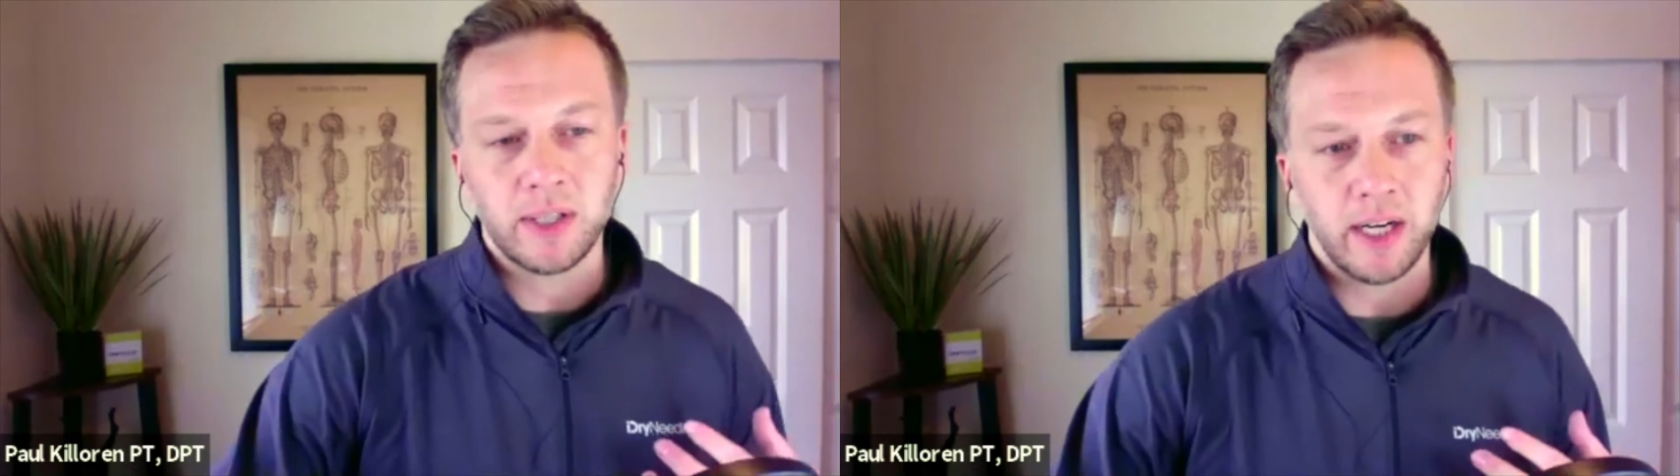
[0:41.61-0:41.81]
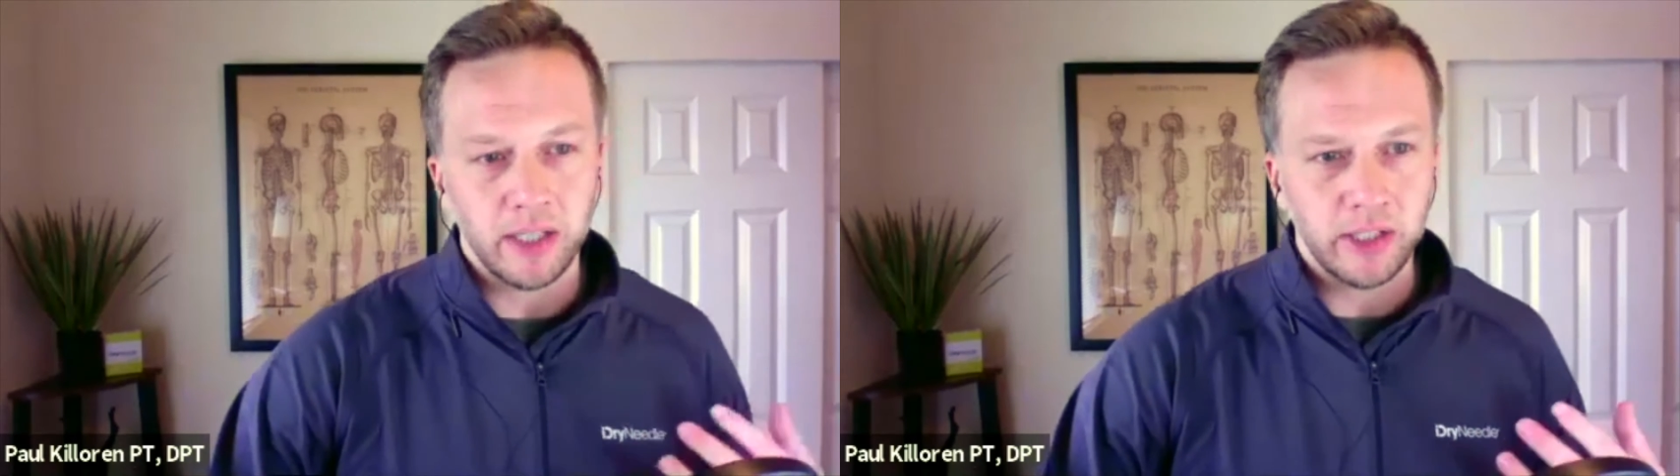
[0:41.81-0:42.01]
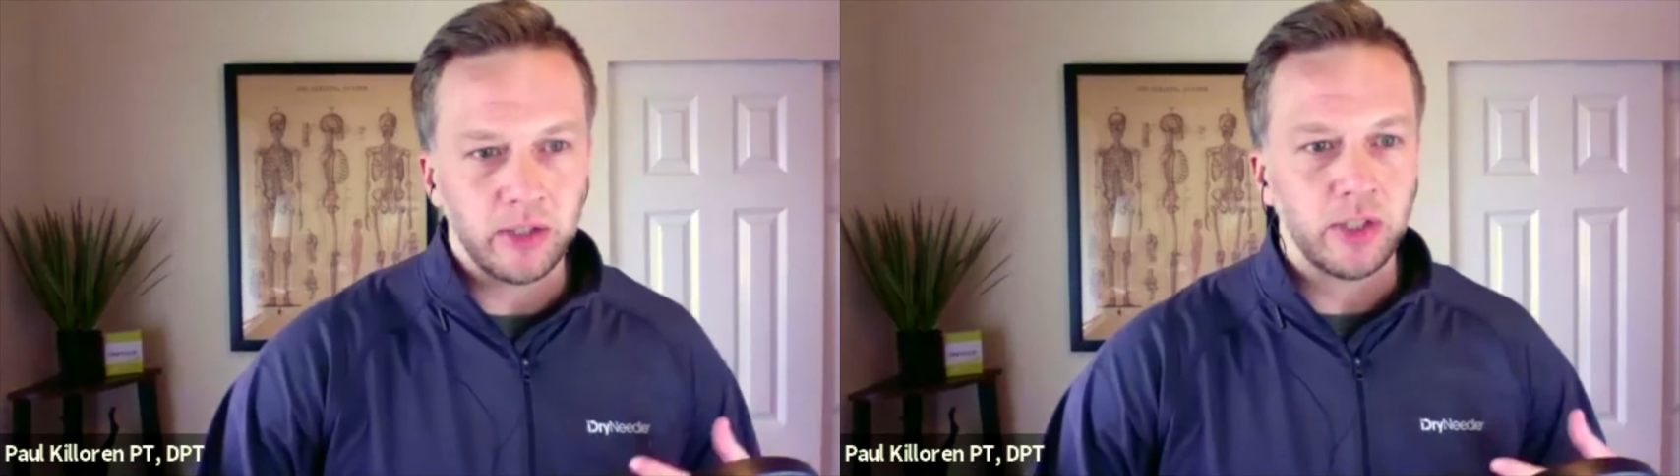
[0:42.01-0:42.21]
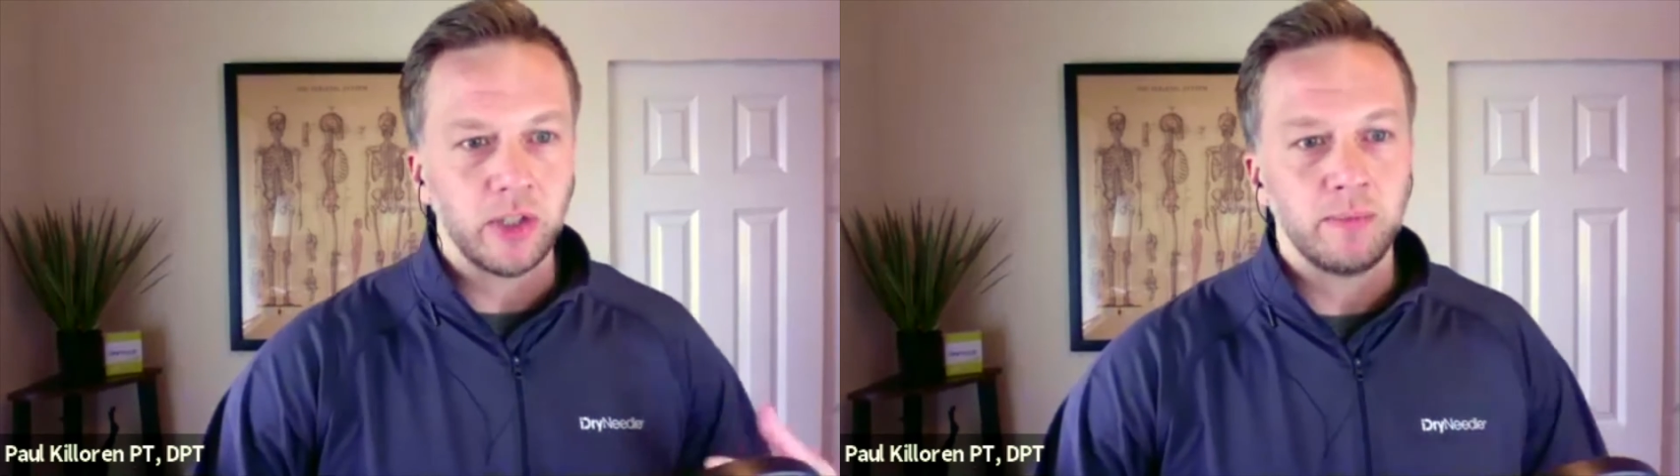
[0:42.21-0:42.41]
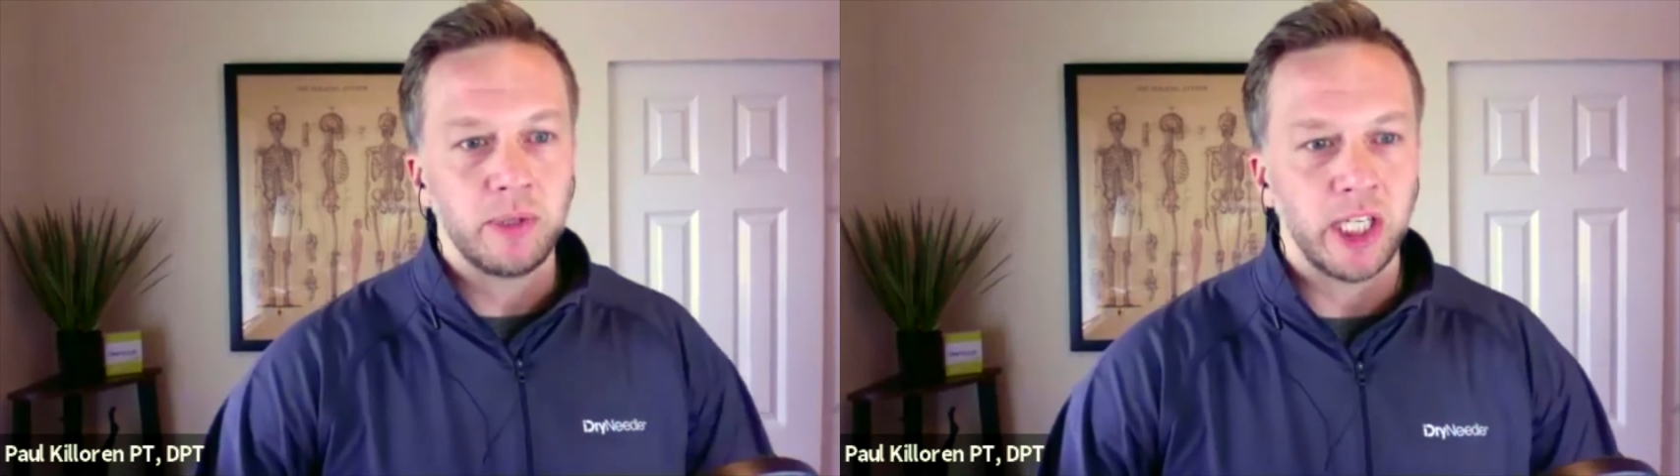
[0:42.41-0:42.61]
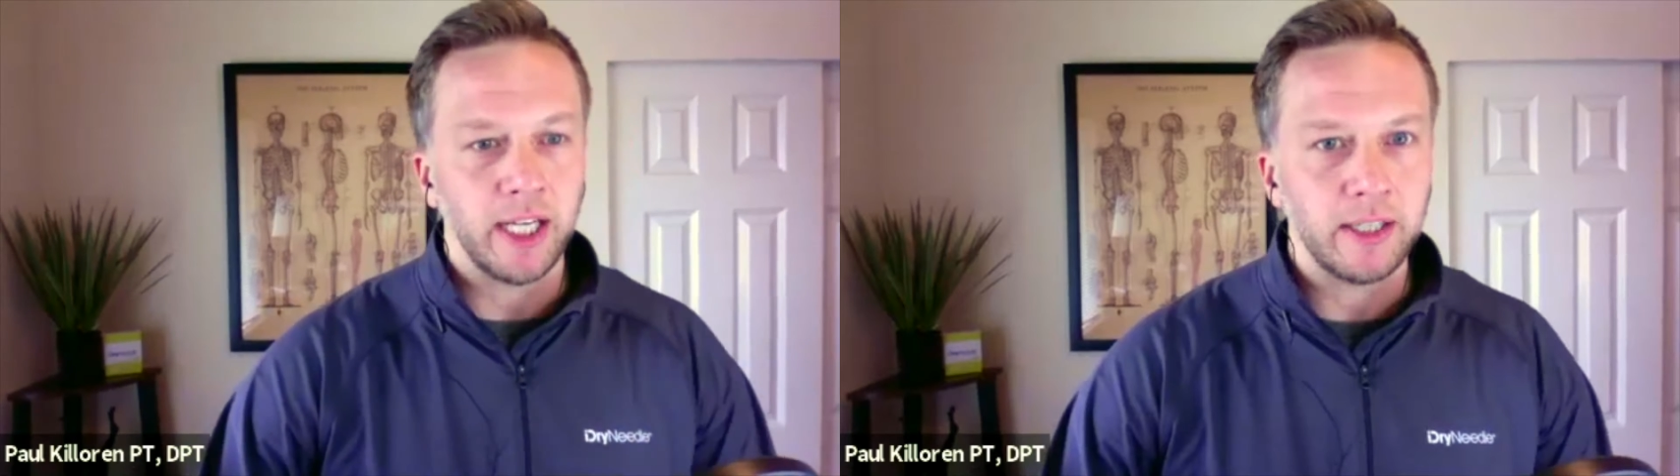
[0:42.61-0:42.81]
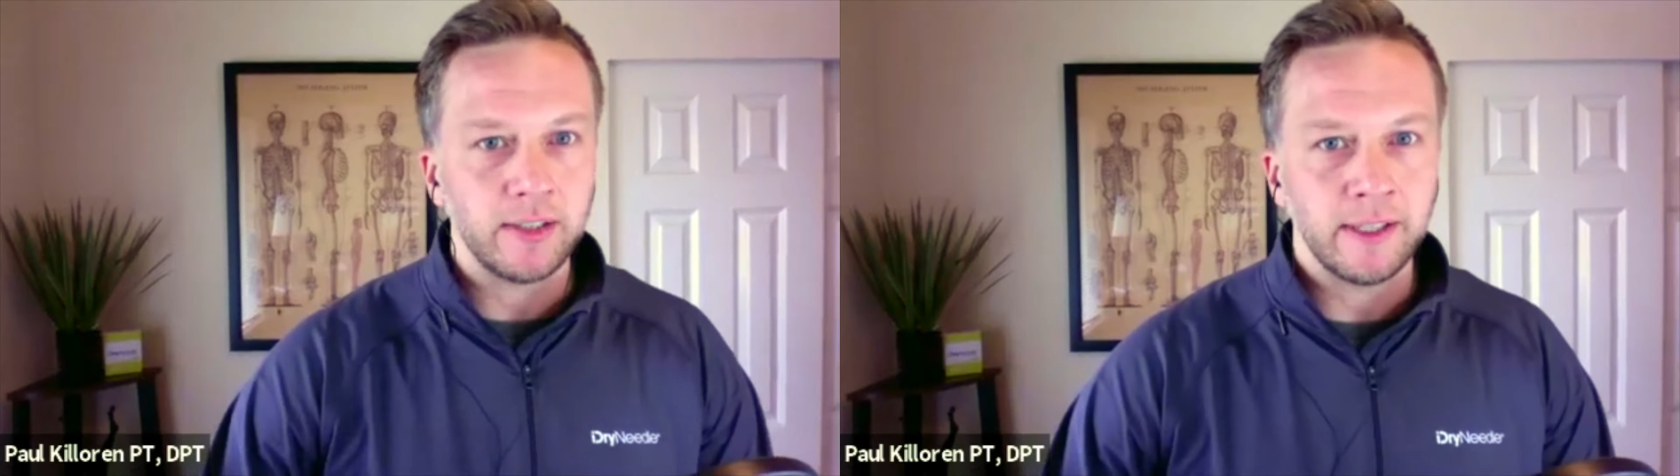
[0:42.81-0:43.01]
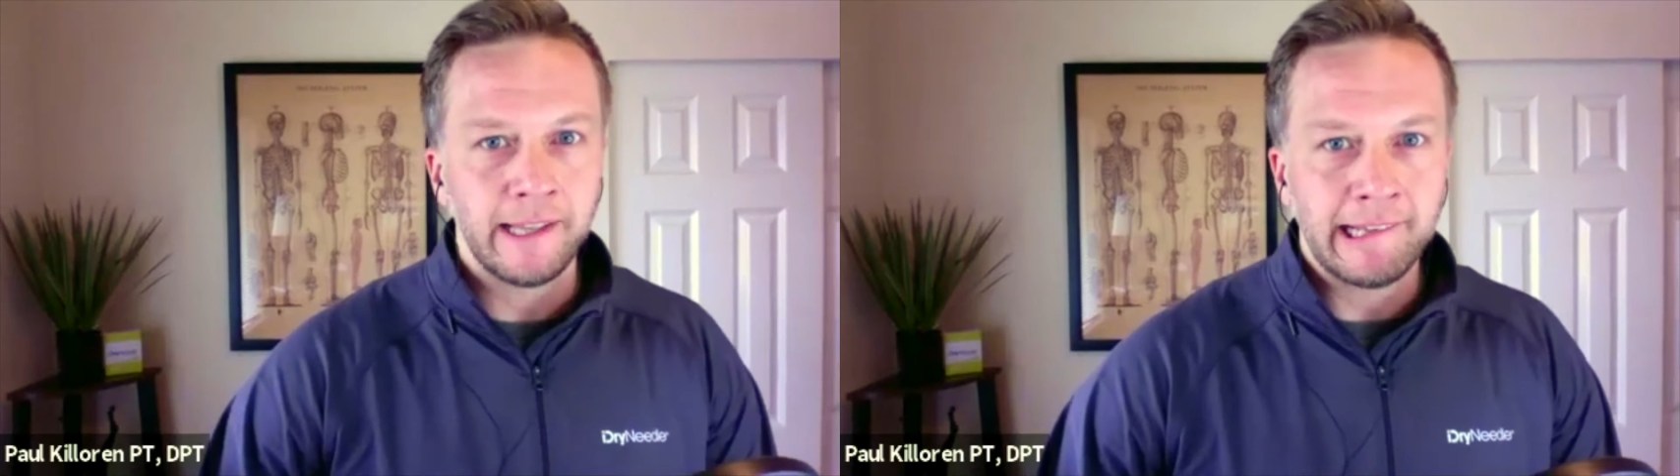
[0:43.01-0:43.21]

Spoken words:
on our YouTube channel.